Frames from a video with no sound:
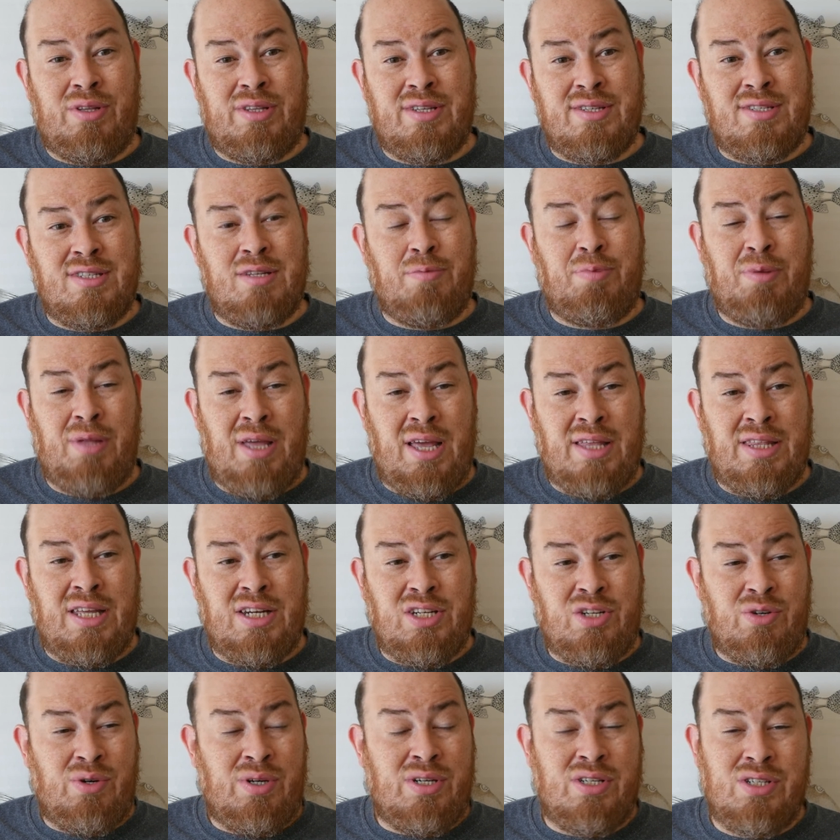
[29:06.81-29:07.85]
you're like, this is the plan,
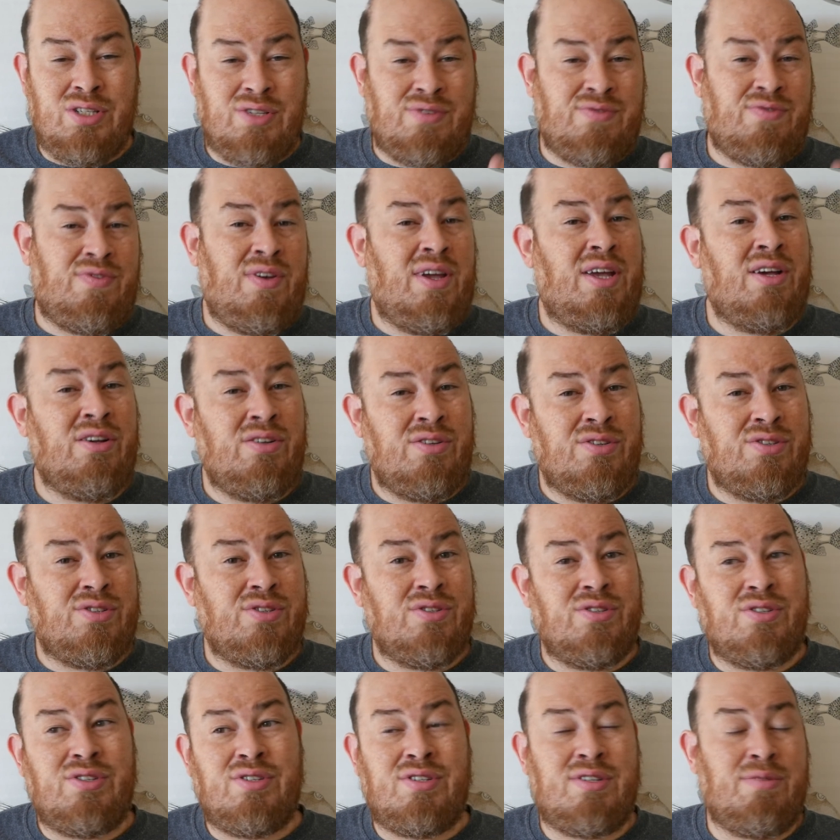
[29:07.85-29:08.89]
they do it and just
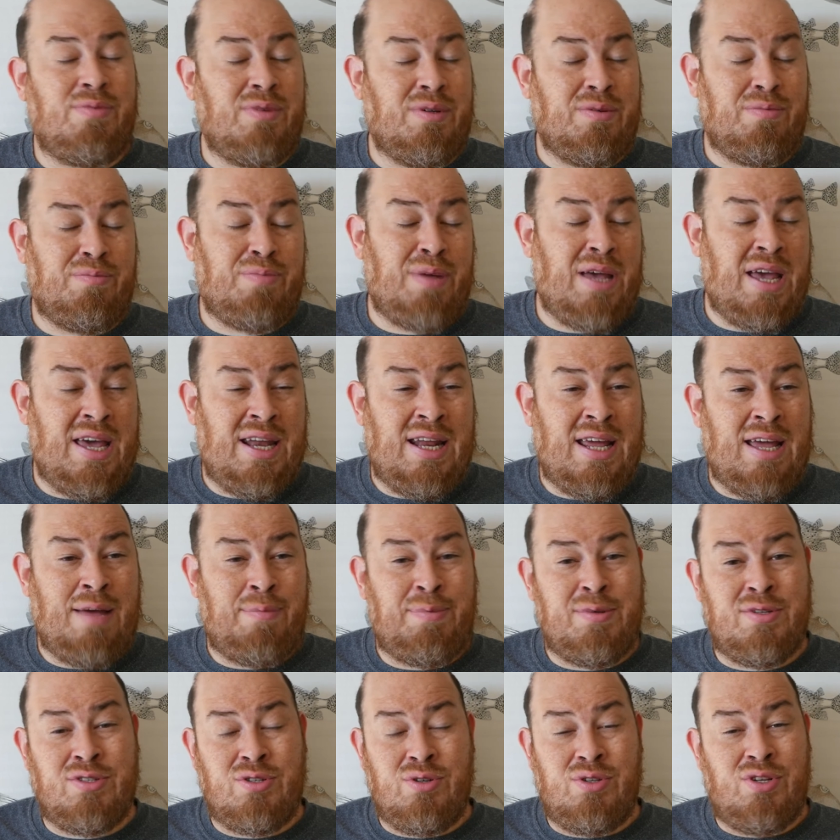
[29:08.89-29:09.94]
fails, or just something bad
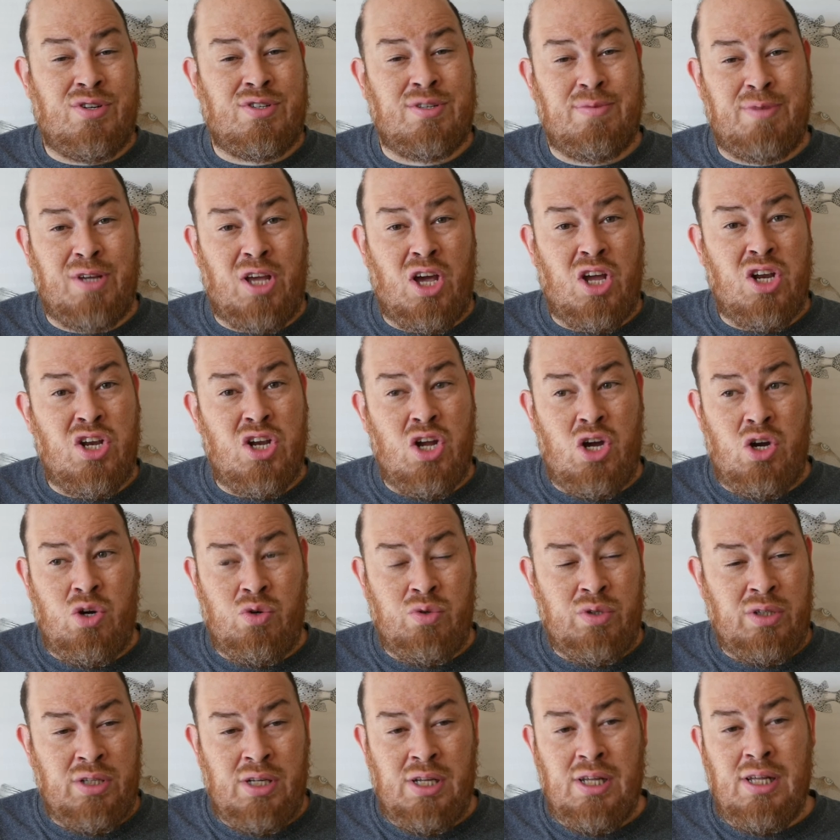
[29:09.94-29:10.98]
happens, or there's something
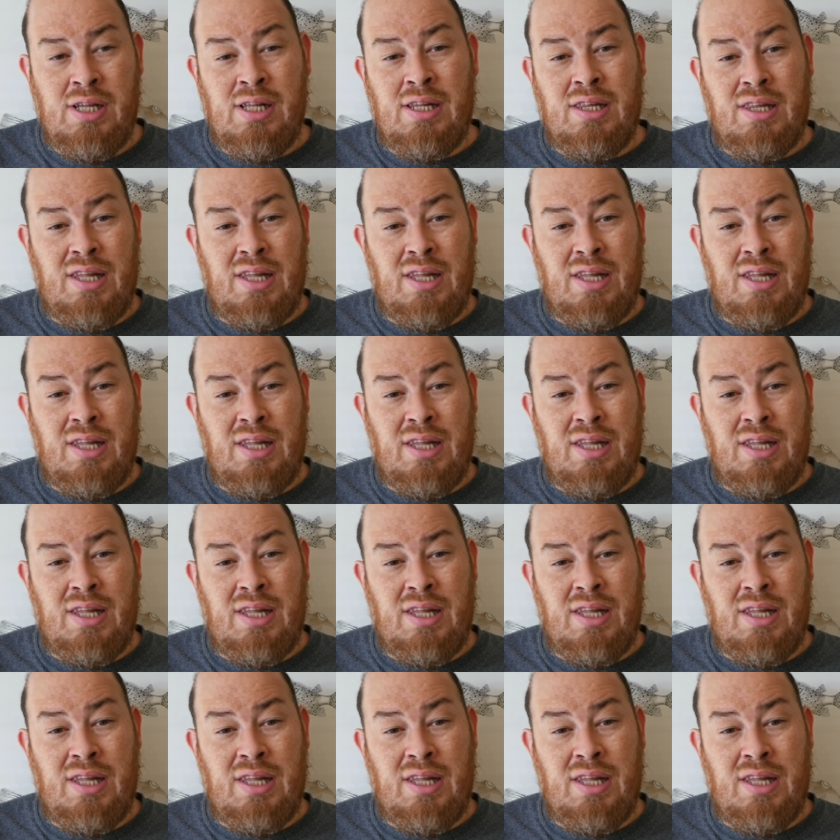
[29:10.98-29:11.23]
unknown,